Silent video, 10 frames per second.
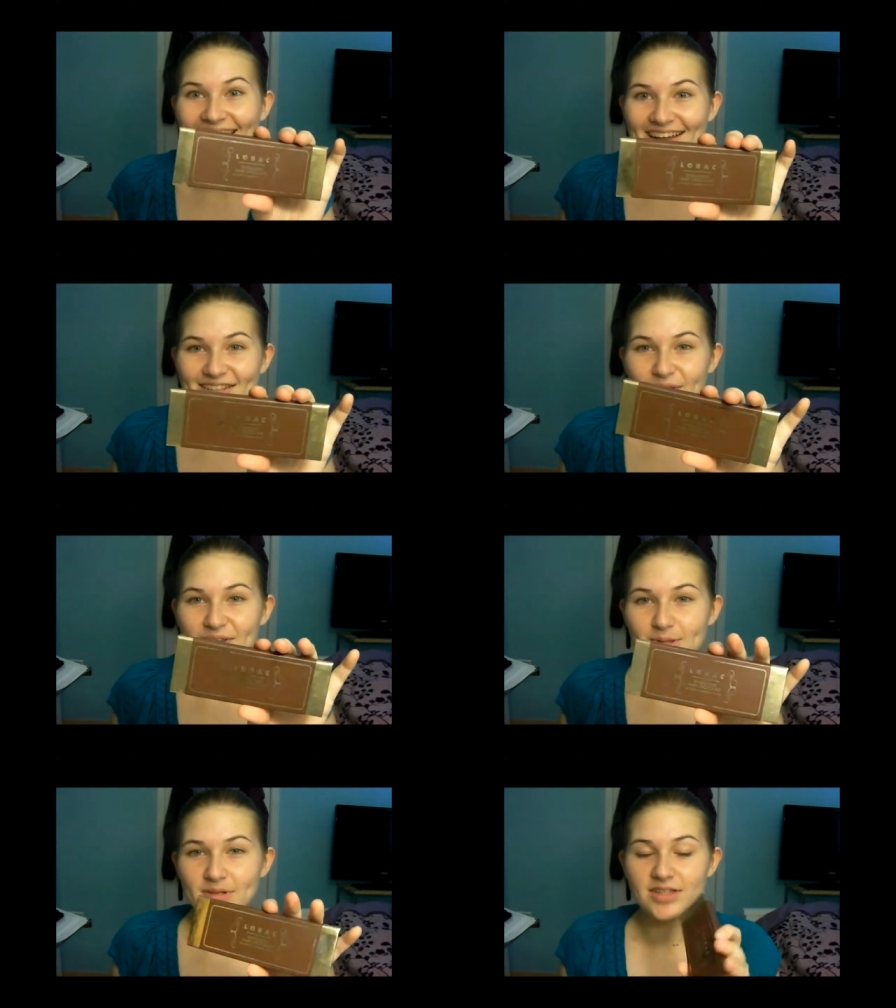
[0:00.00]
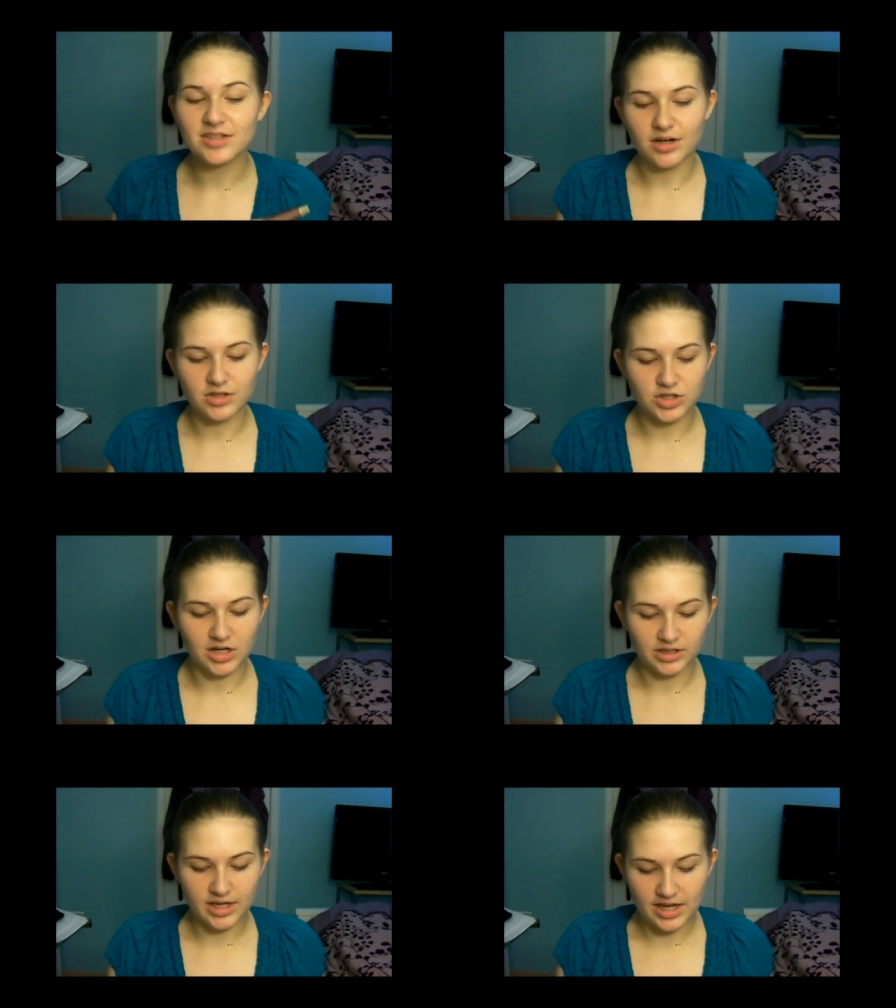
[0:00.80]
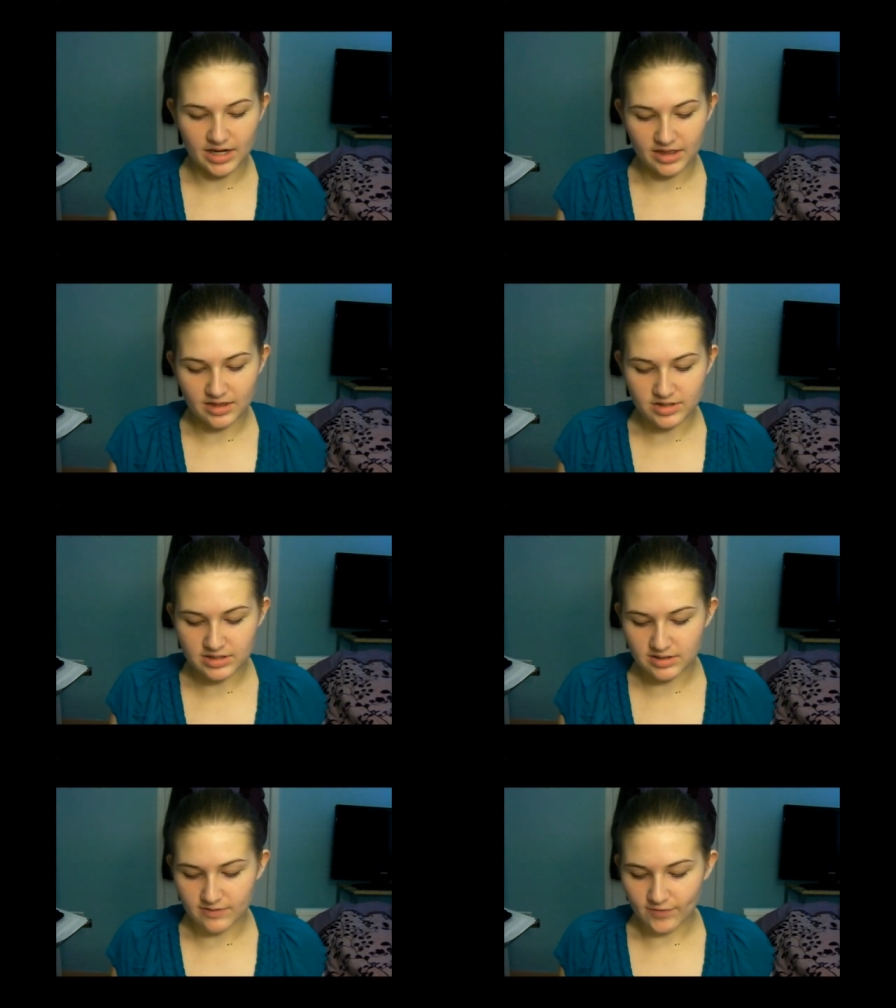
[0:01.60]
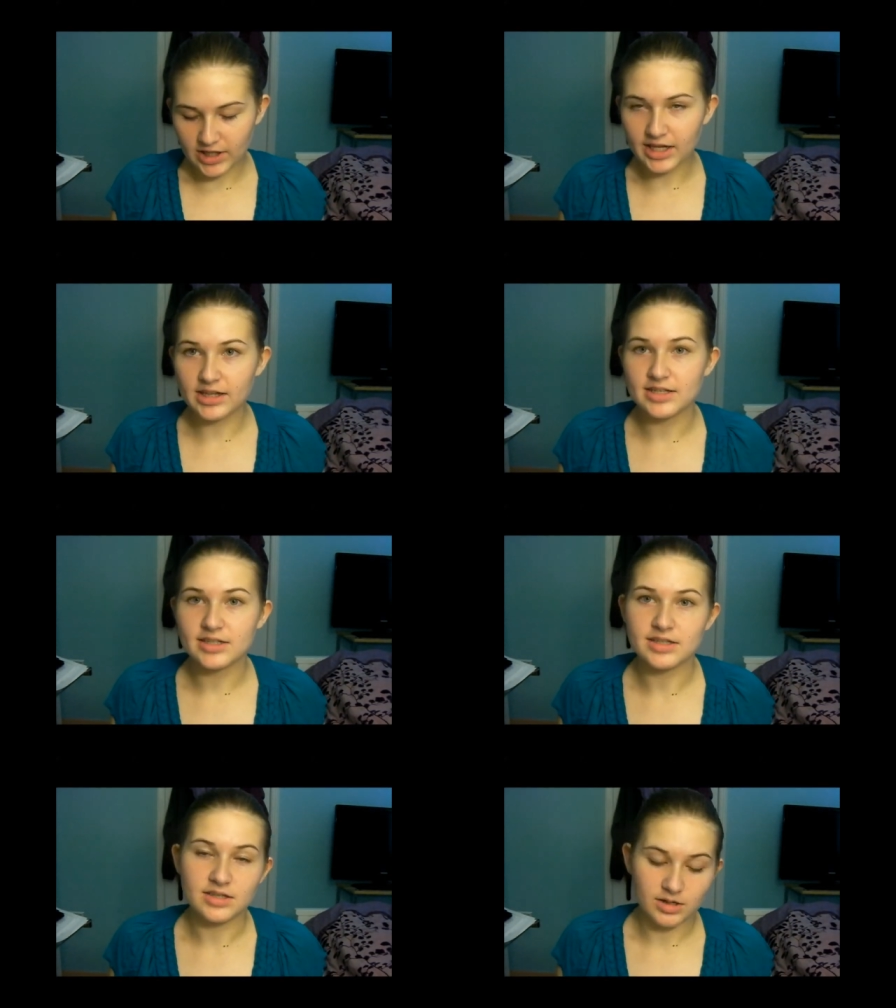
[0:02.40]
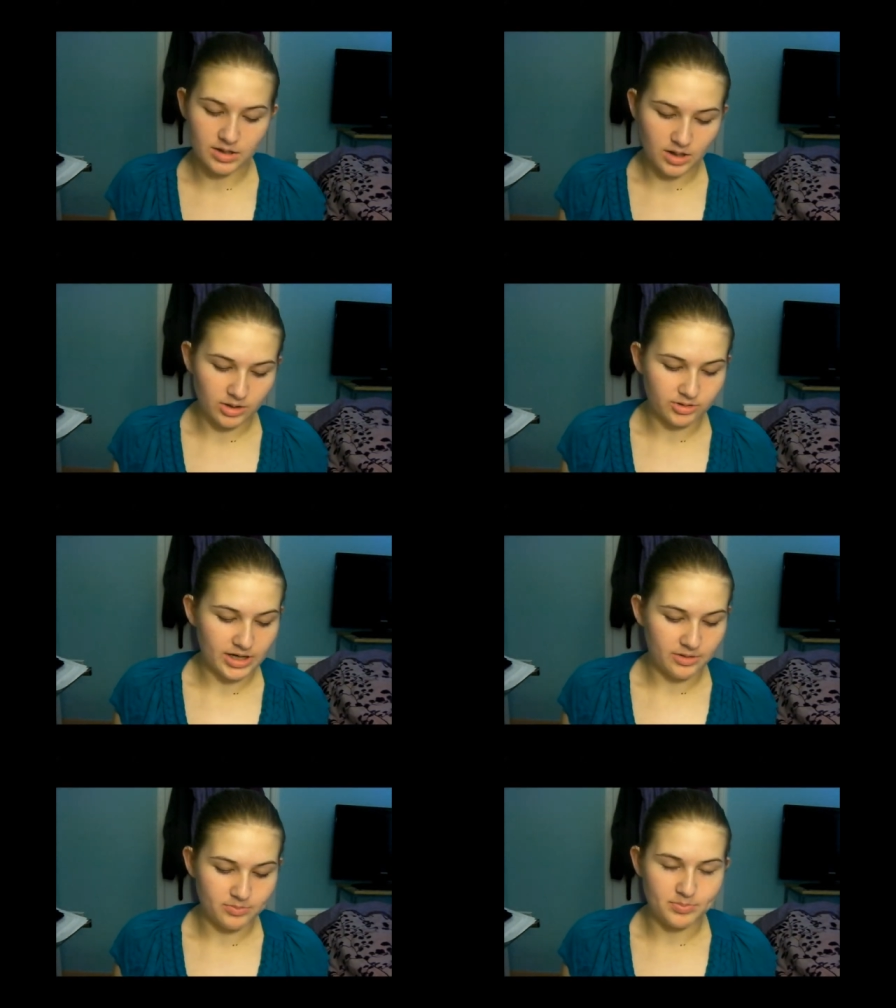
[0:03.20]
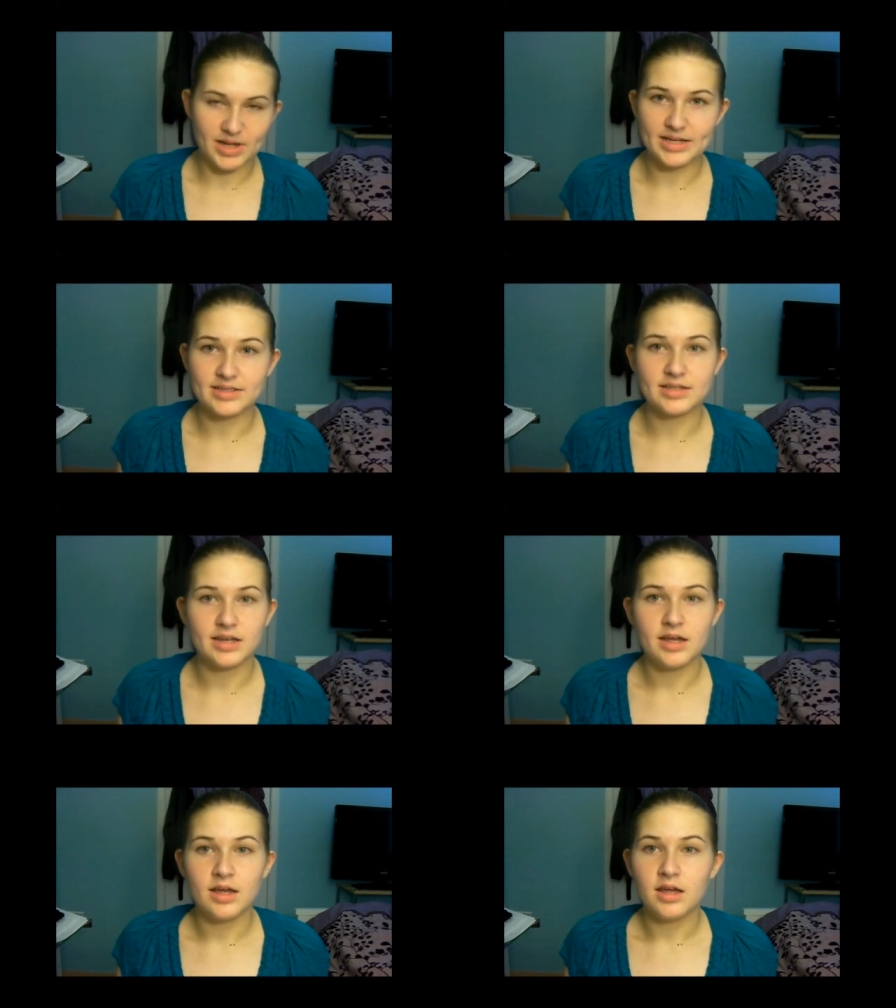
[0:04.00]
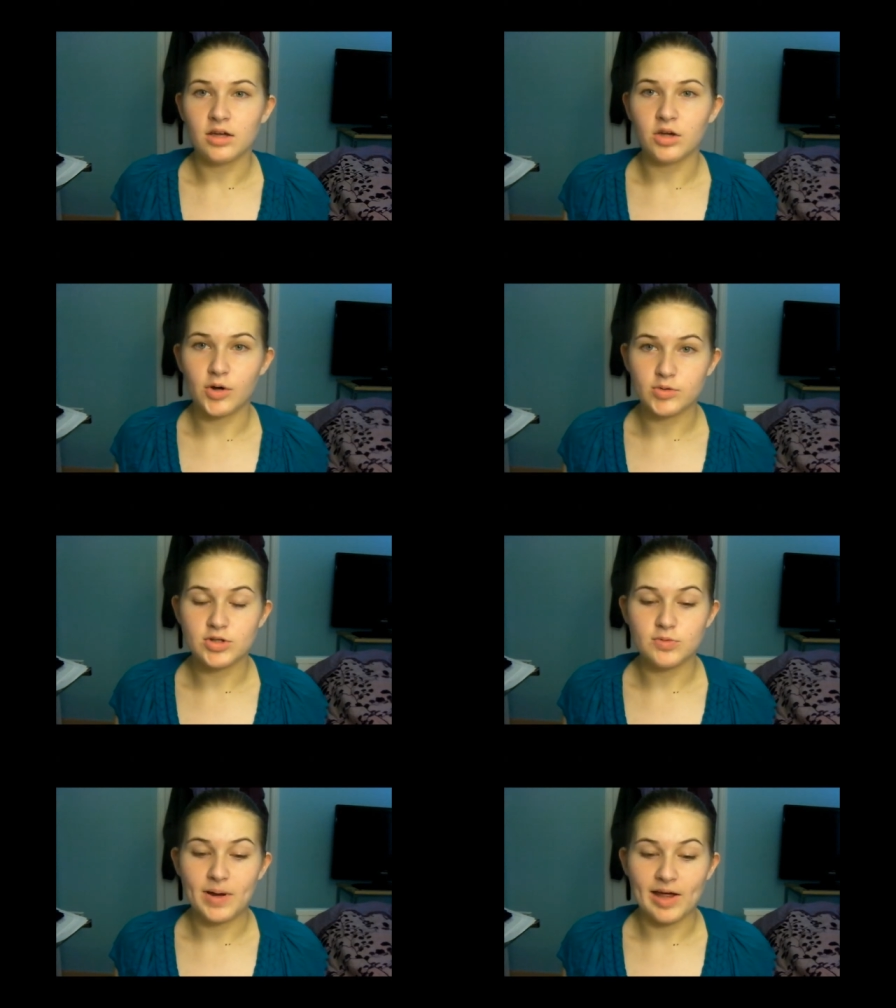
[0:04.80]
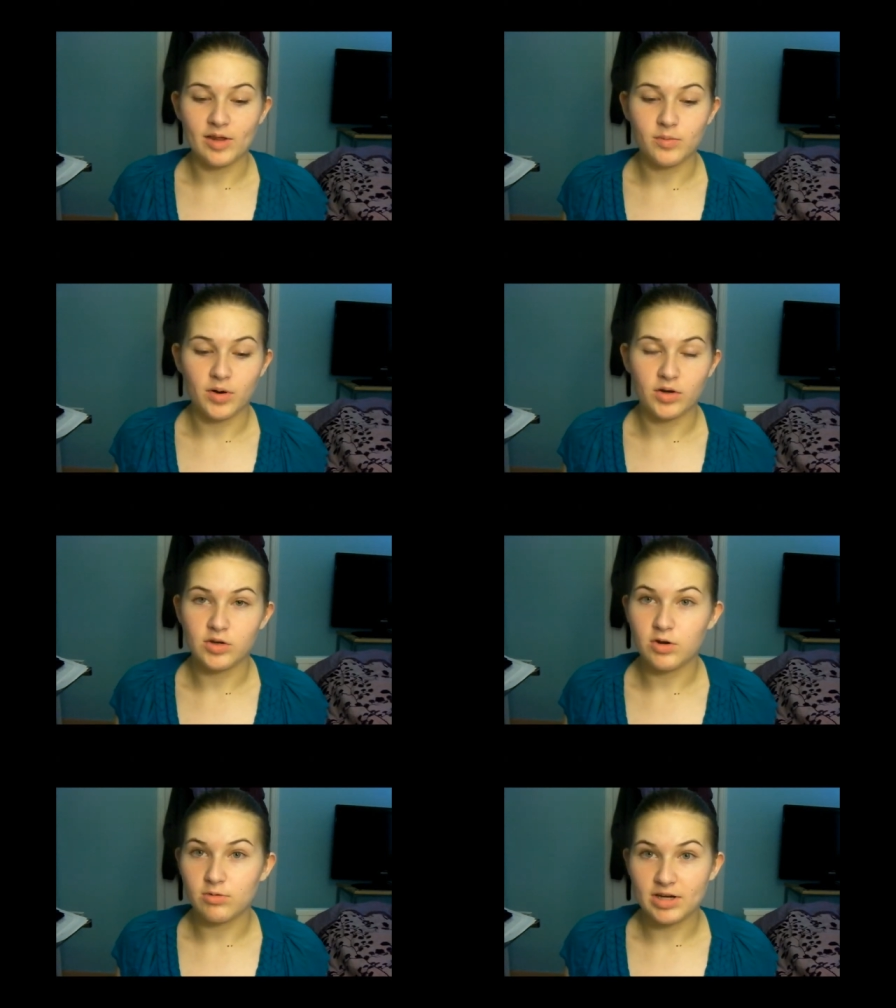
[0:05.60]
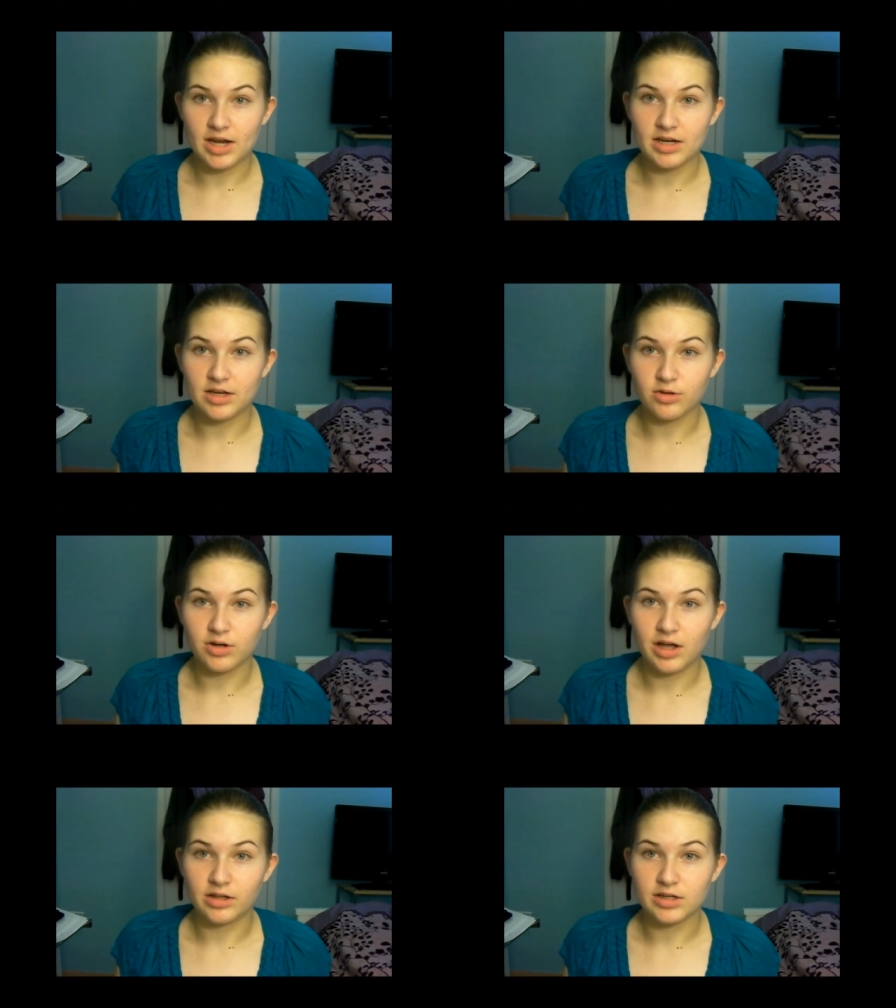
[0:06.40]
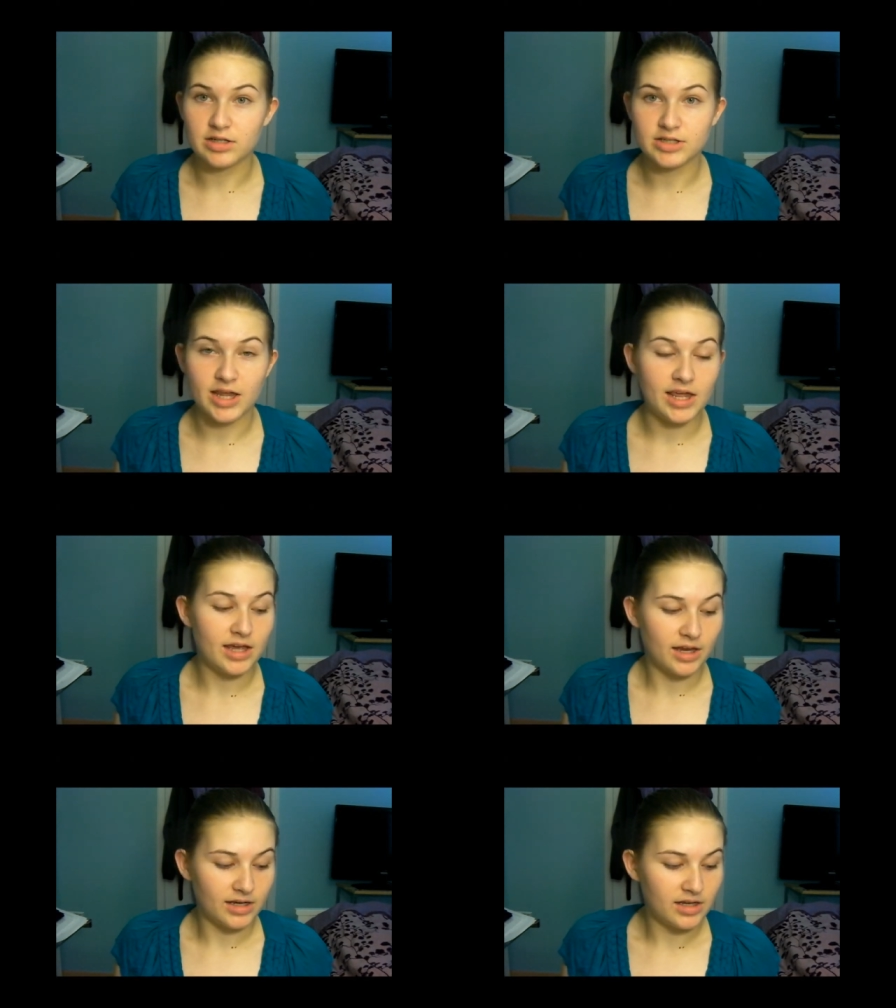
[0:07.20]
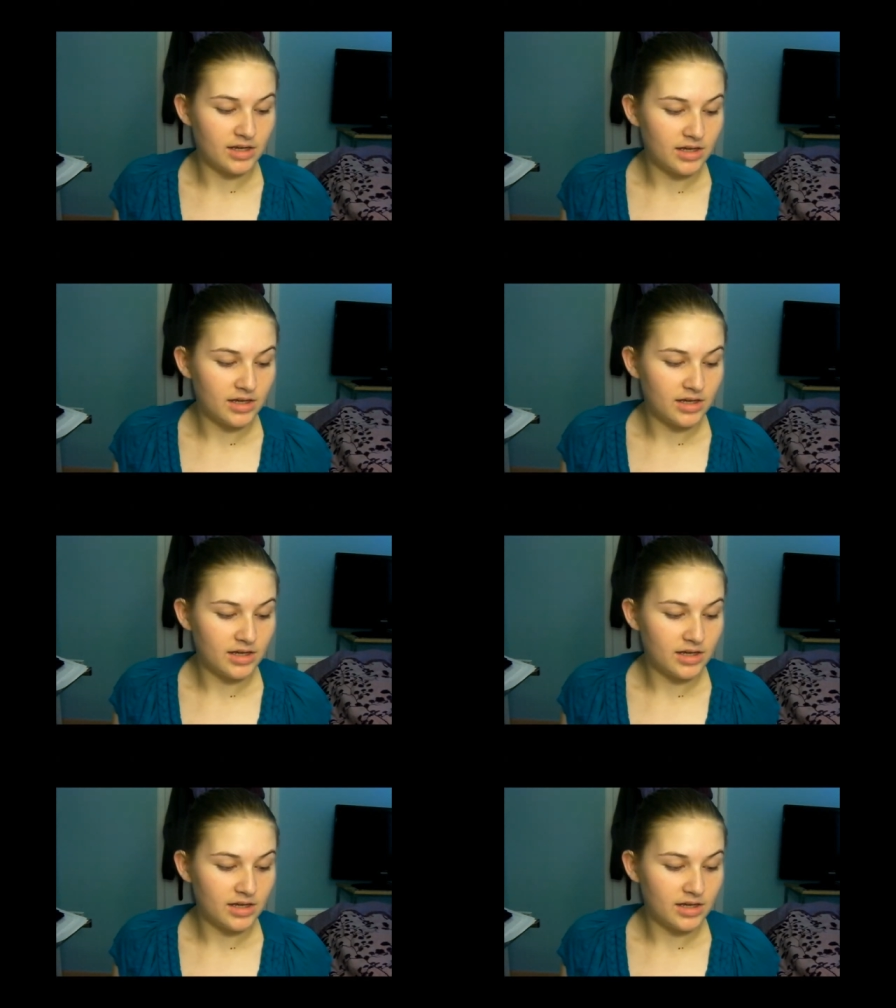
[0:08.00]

And so this one's dark chocolate, and I just feel like this is the all-around best go-to palette where you don't need any other colors and